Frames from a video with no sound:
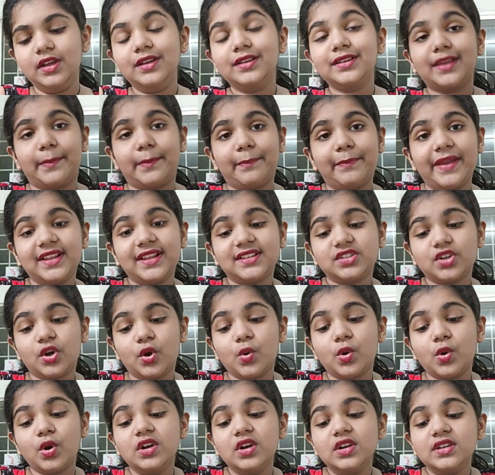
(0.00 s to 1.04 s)

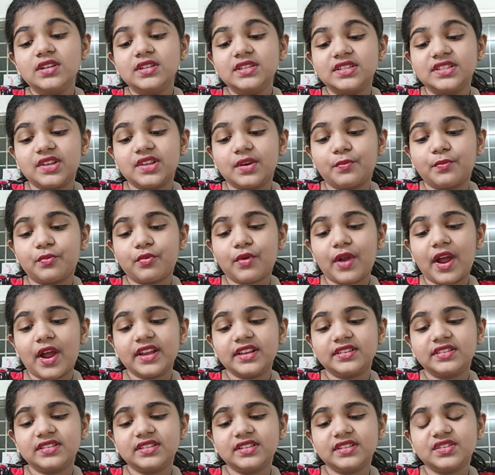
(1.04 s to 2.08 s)
Geppetto's
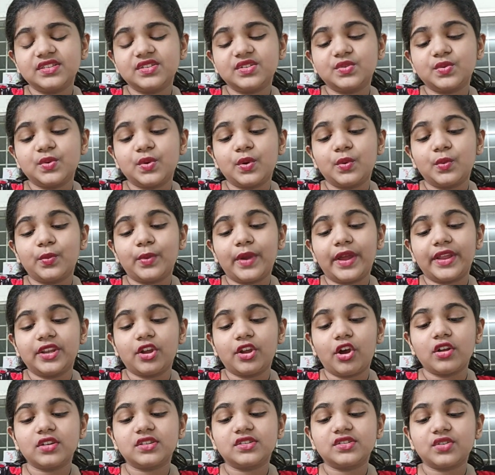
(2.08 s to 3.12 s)
surprises were
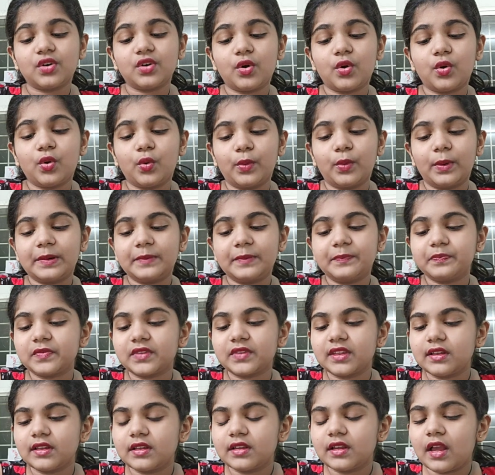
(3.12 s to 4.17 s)
not over.
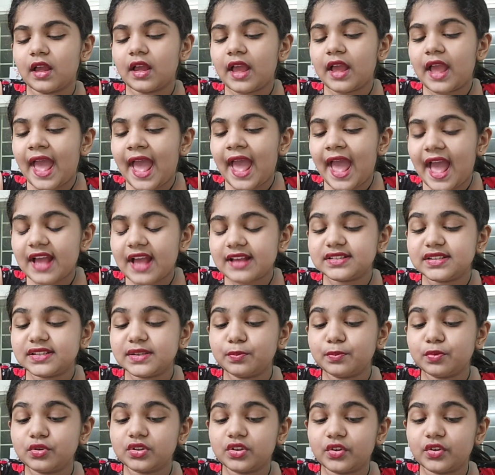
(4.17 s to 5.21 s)
As he
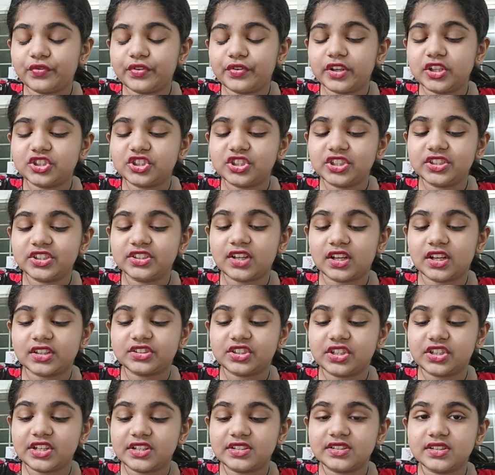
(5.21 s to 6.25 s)
put the finishing
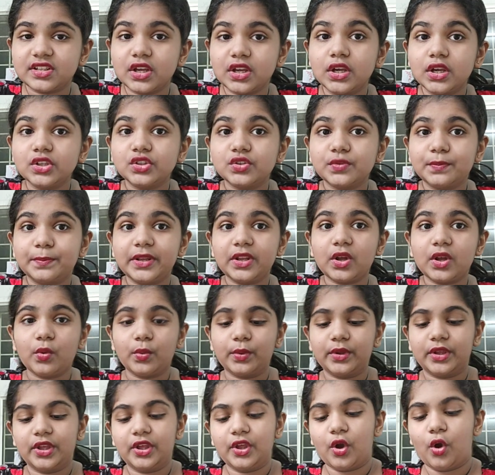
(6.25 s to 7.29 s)
touches to
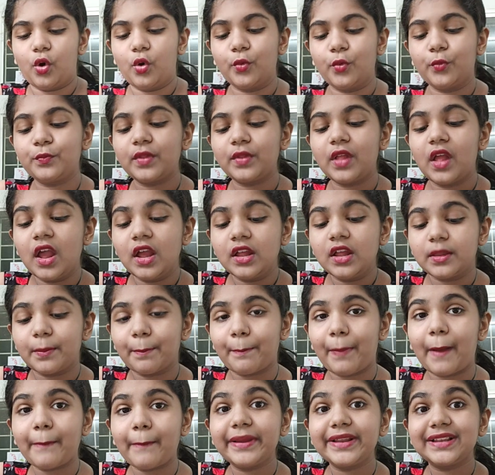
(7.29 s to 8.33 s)
Pinocchio, the
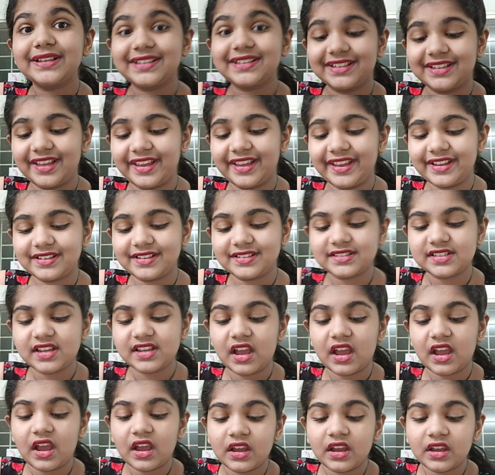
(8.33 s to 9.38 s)
puppet
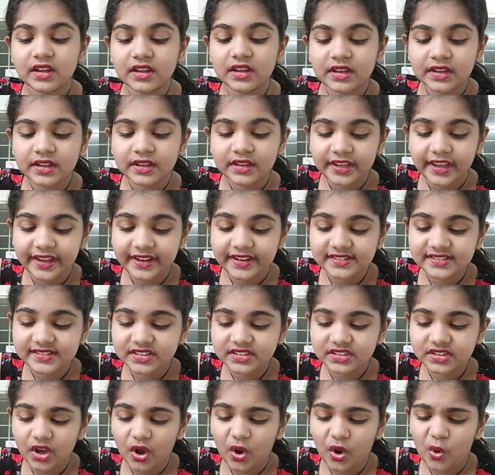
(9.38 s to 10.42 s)

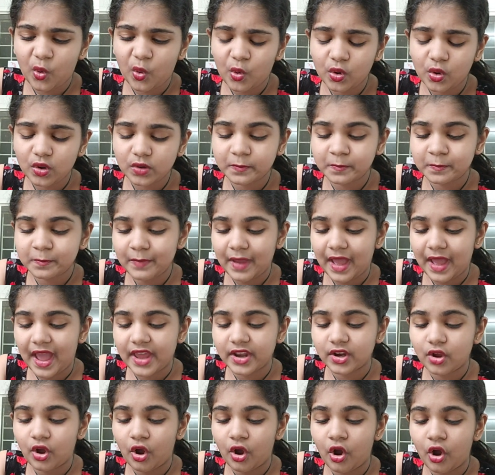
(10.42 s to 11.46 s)
kicked the old
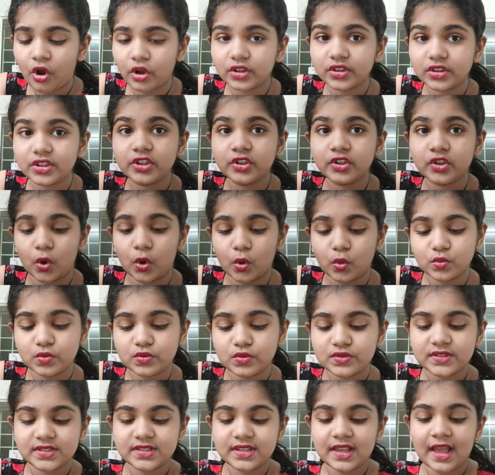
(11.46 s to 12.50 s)
man on the
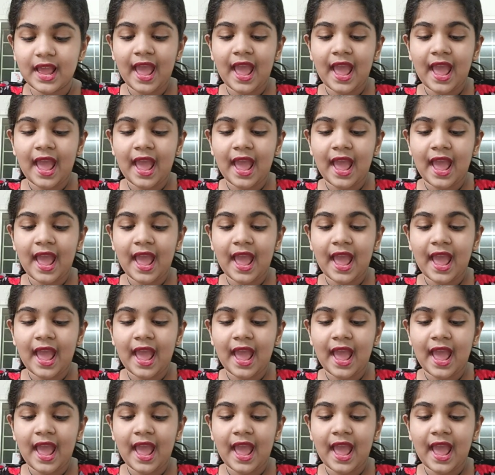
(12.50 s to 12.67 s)
nose